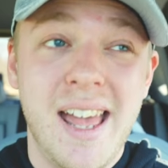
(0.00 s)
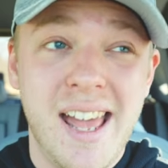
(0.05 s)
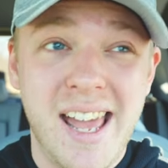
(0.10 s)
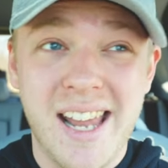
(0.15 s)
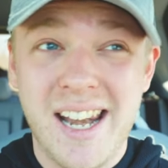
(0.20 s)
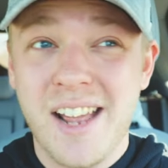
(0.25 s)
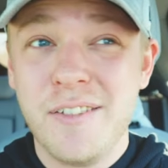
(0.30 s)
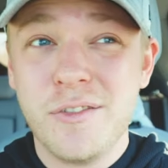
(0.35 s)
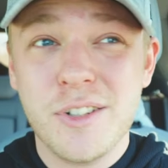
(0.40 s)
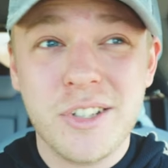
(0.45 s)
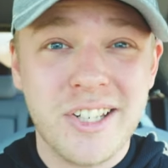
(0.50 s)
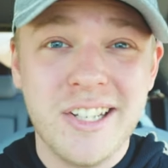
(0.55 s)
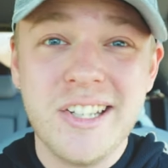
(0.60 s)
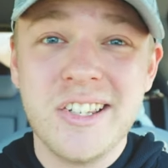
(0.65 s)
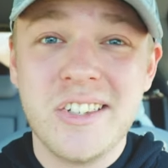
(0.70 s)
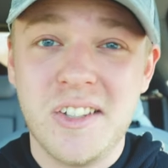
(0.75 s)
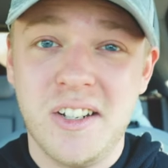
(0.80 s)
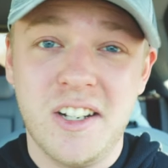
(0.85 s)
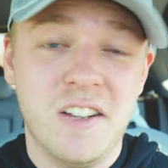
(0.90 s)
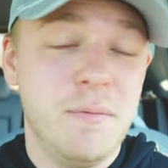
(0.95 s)
and ever
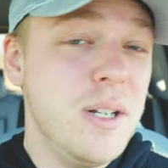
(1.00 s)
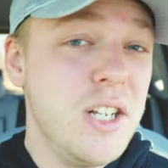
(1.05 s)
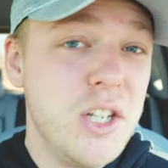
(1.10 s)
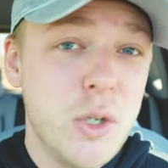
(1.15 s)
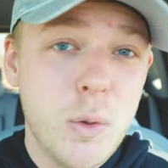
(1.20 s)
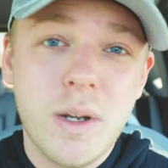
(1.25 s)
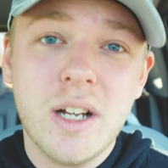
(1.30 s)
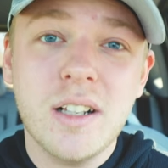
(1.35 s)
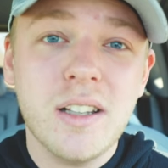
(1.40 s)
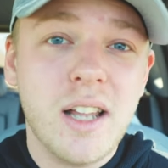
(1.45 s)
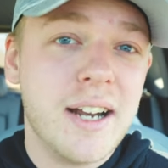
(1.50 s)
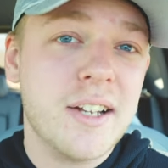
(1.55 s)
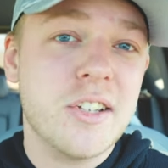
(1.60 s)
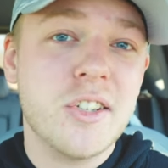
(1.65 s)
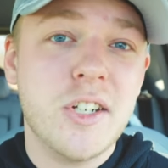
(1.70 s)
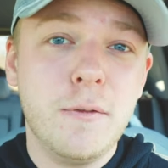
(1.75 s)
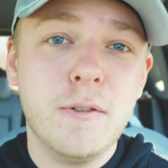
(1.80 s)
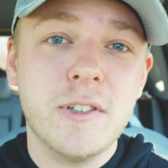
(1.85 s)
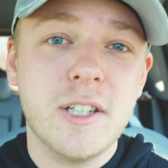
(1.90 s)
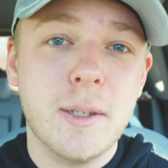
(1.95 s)
since then, I've been doing a lot of
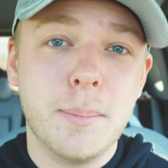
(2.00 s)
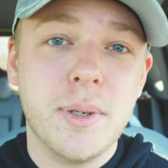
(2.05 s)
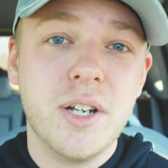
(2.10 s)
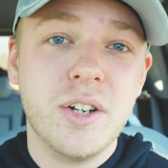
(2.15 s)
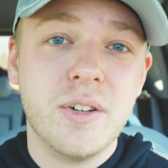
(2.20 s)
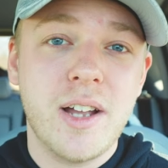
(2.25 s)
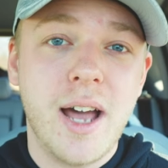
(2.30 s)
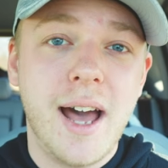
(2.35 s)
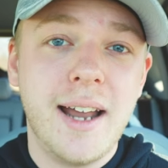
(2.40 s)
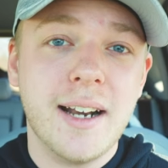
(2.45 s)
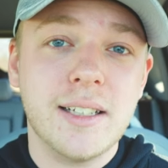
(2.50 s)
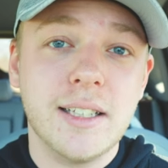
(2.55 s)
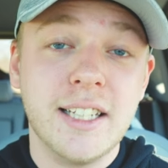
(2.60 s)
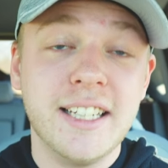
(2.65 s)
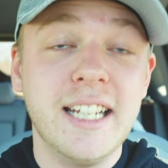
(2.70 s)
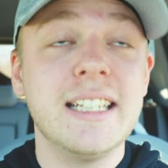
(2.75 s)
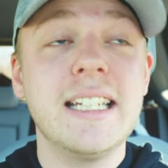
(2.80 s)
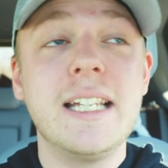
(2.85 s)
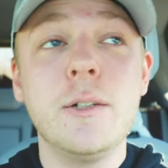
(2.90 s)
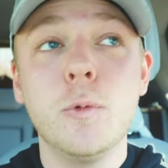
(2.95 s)
stuff with them
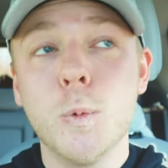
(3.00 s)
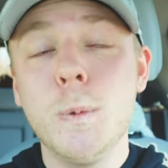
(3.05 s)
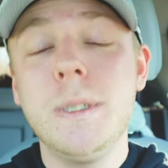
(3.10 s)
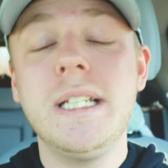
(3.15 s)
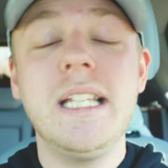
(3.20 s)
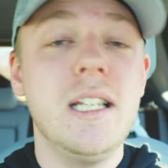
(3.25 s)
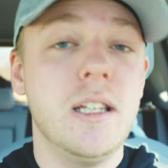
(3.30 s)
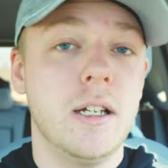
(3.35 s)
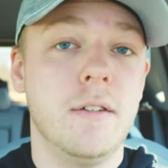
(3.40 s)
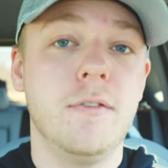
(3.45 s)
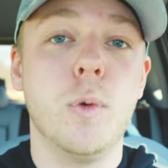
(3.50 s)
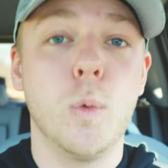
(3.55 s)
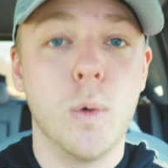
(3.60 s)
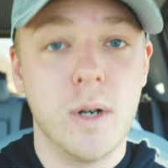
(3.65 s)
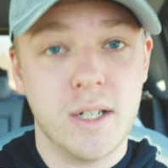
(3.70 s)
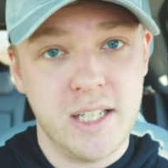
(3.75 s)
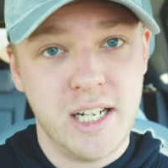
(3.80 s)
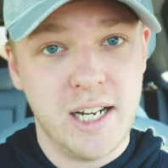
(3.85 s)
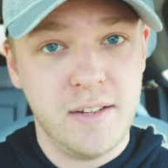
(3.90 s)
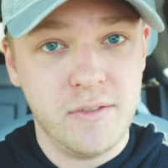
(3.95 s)
periodically, and they really love the
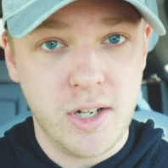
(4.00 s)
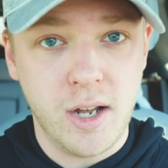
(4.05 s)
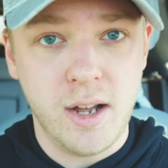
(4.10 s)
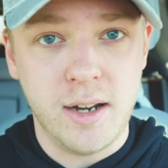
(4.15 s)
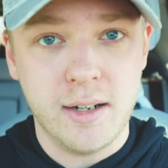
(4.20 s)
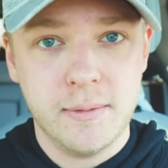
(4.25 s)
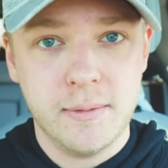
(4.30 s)
work that I've done.